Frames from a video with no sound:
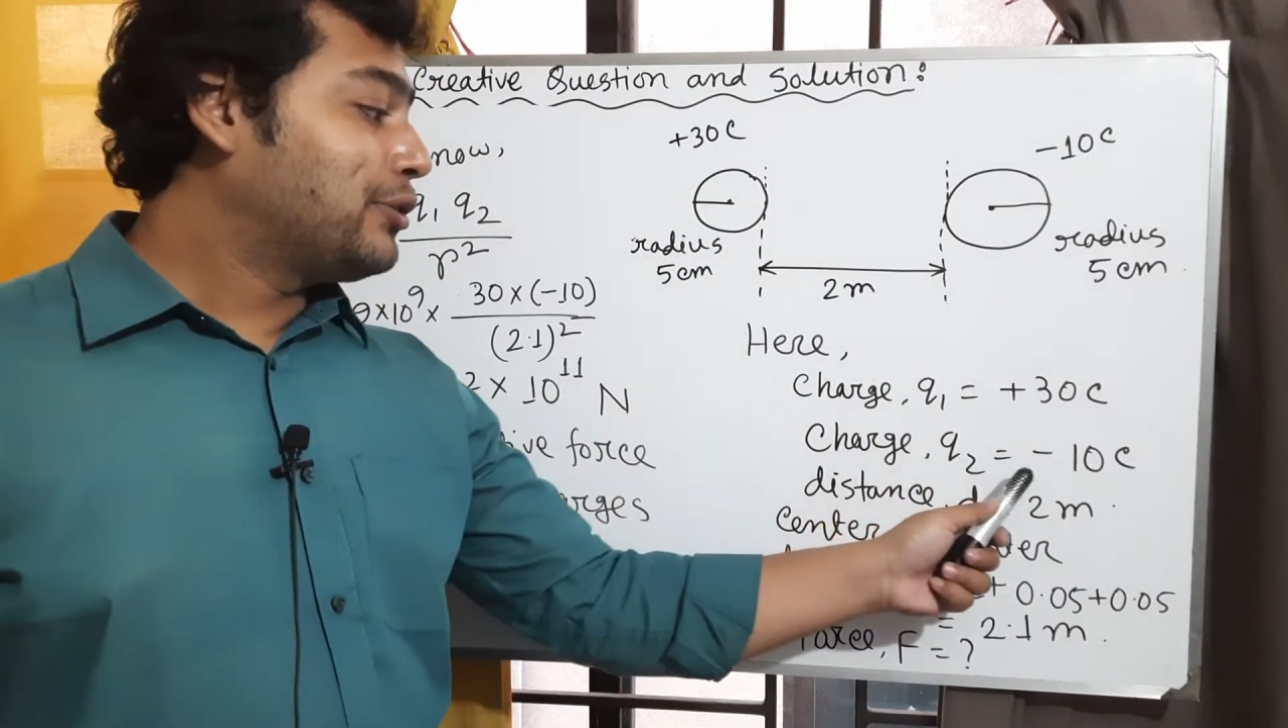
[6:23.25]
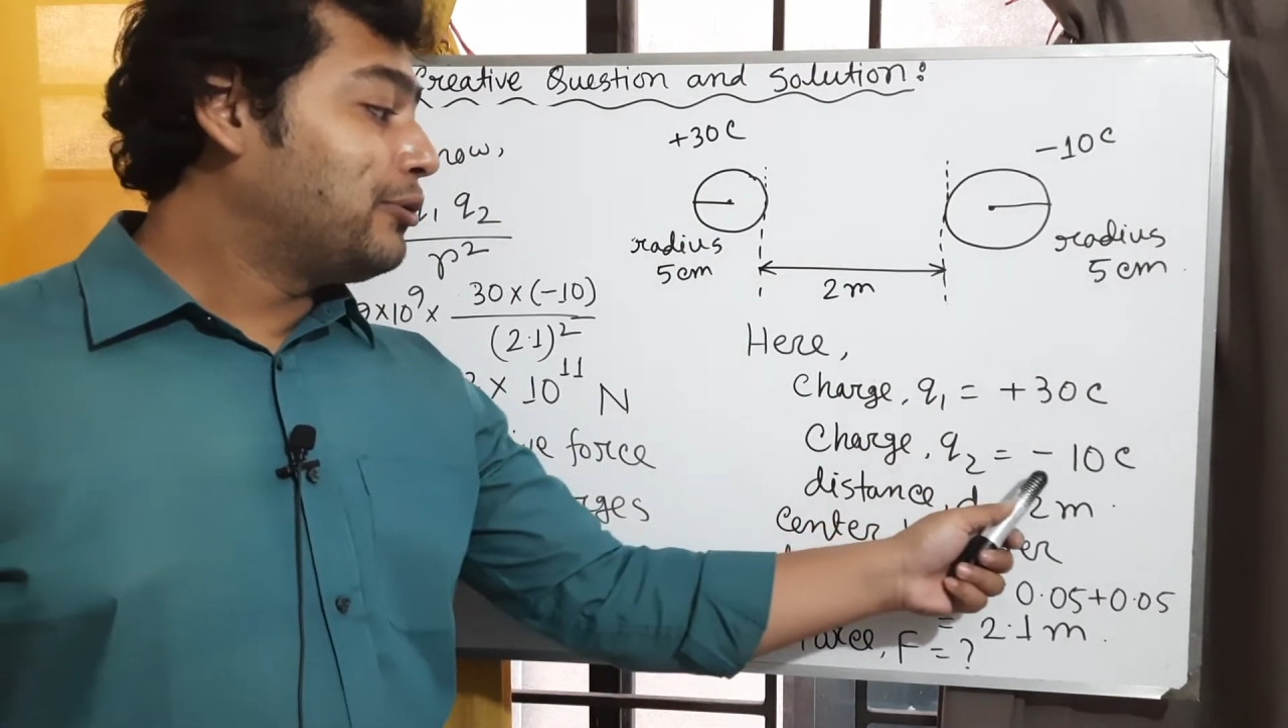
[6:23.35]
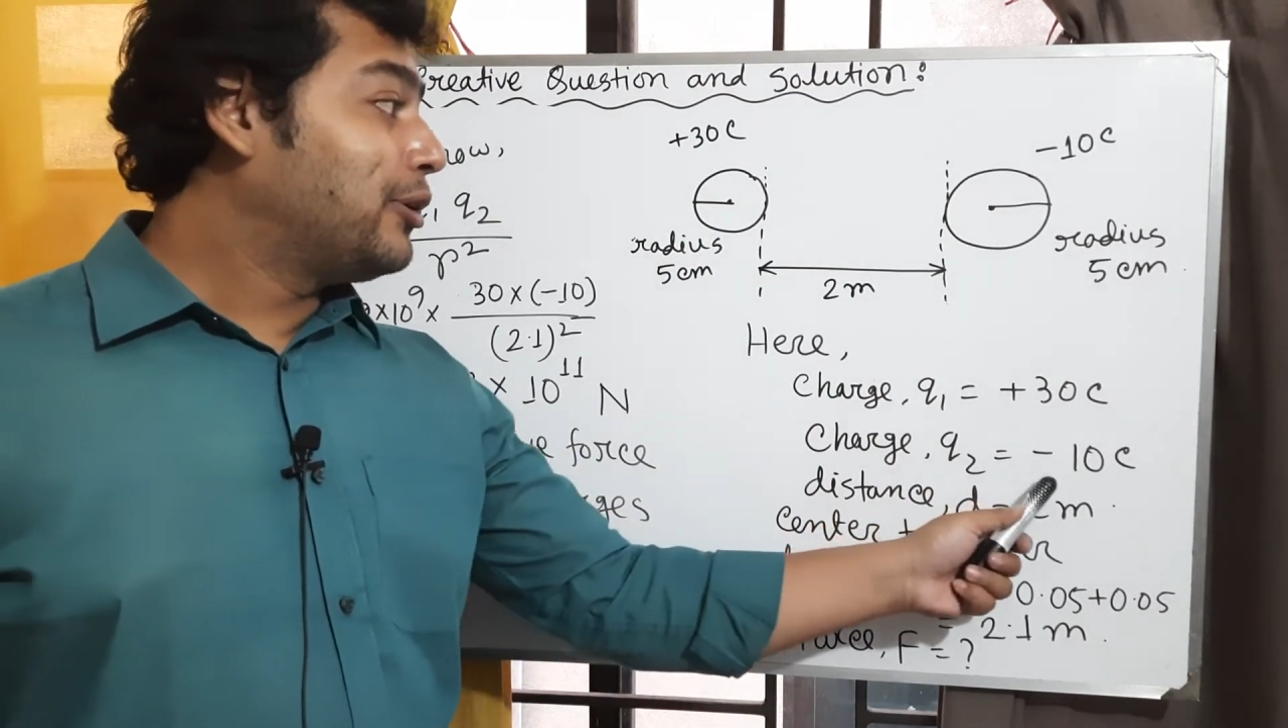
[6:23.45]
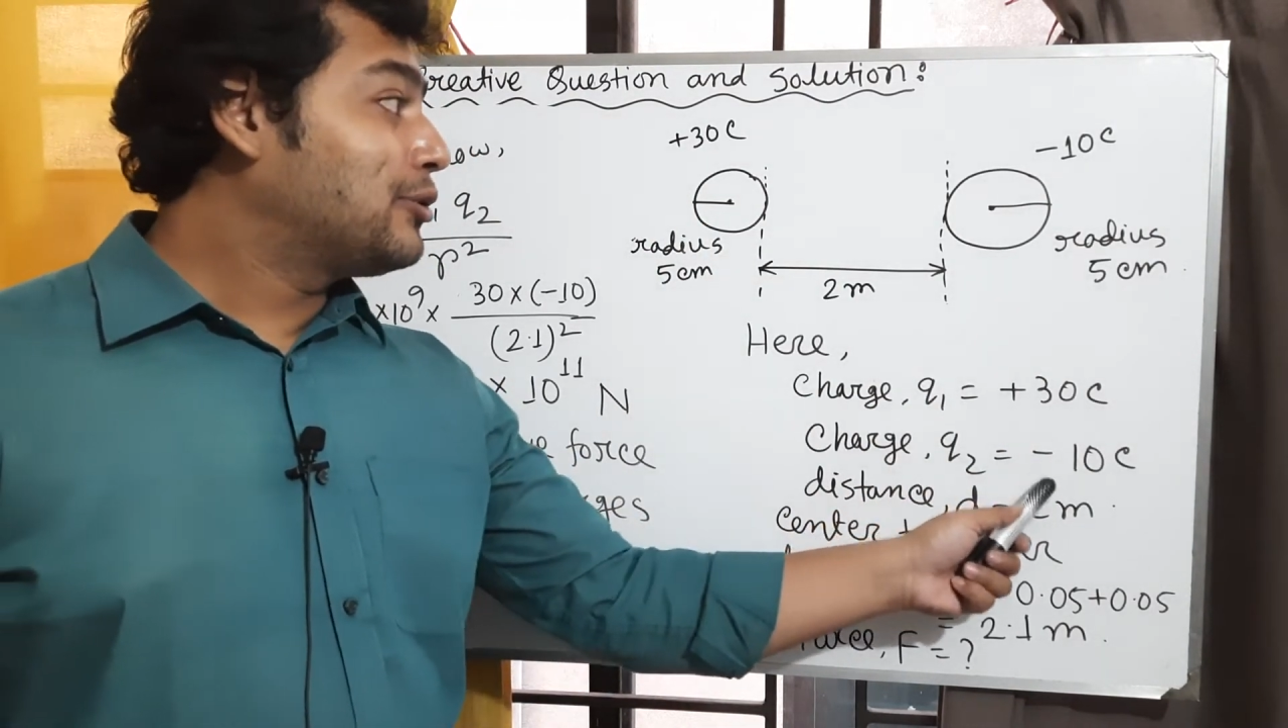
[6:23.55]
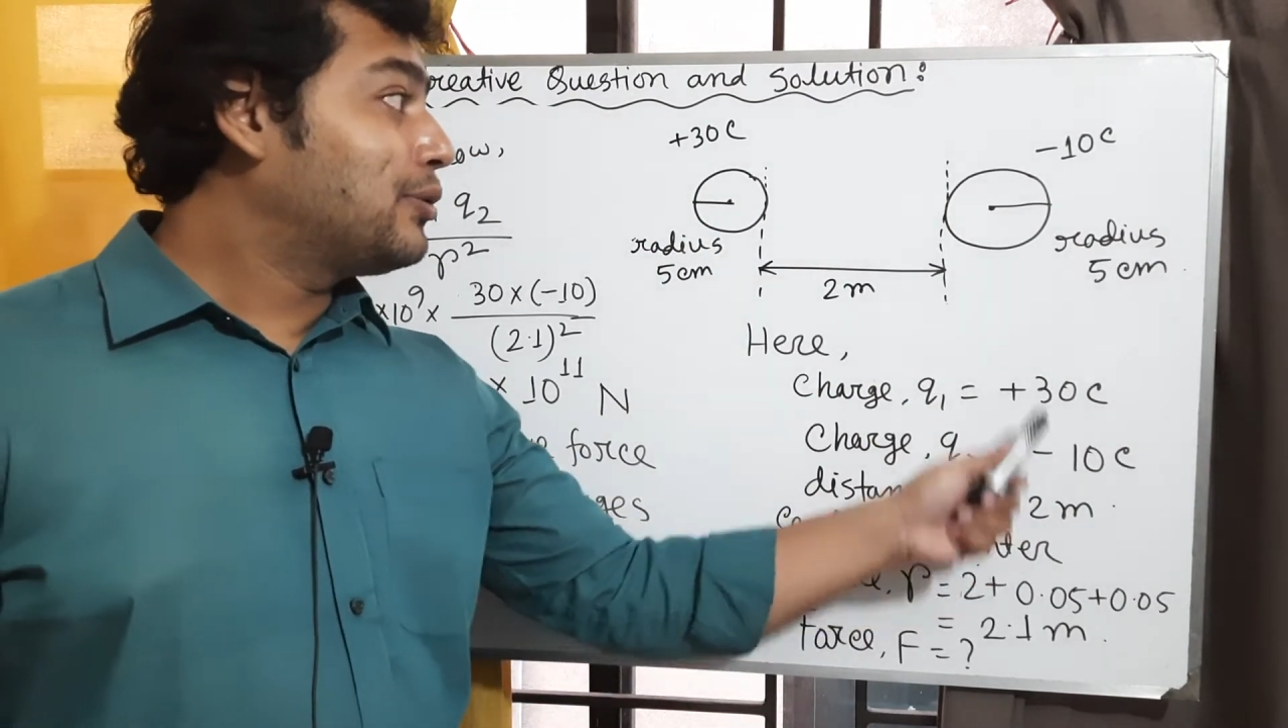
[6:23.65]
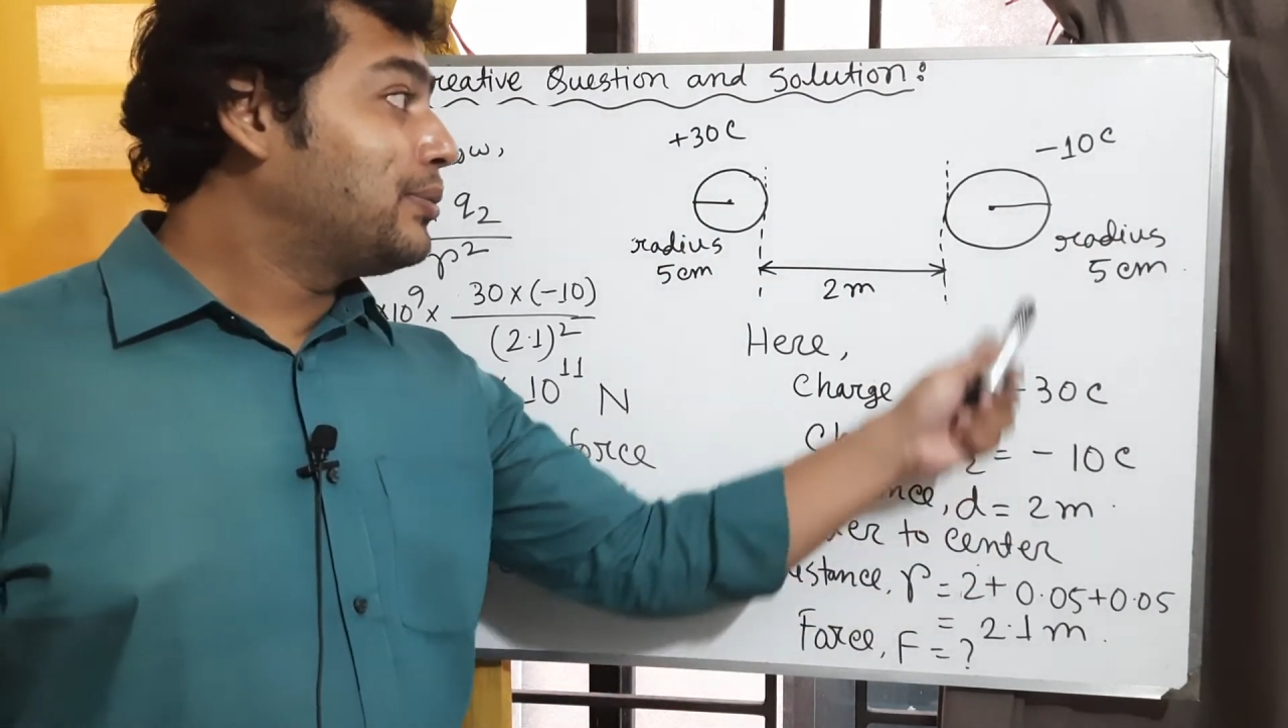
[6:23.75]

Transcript: equal to